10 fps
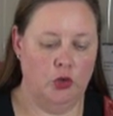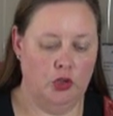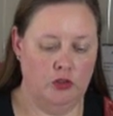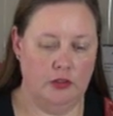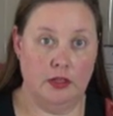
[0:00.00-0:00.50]

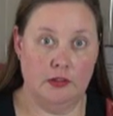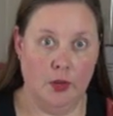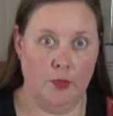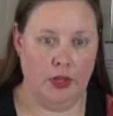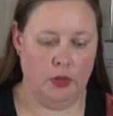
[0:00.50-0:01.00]
using that
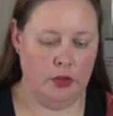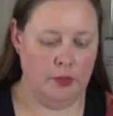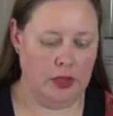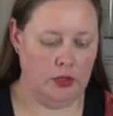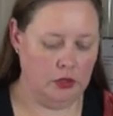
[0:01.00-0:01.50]
template we
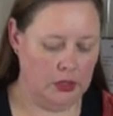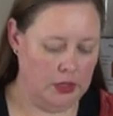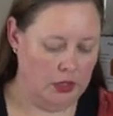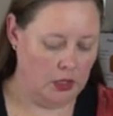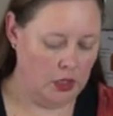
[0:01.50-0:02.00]
made
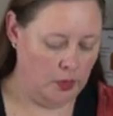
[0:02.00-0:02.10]
earlier.